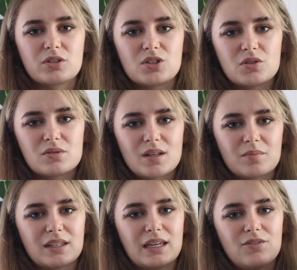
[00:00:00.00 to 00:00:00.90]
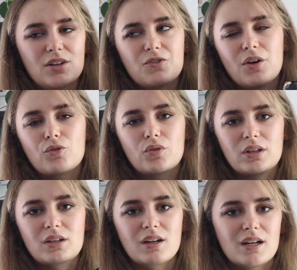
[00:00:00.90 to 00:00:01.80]
to shoot something even if you have a
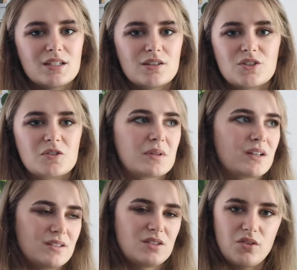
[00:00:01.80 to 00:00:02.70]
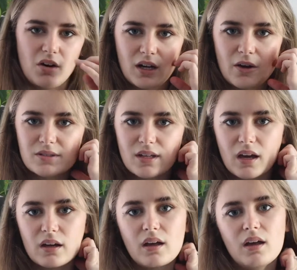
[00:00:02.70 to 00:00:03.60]
really good idea just because it's dark
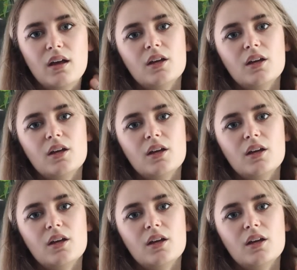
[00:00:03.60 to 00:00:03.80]
outside.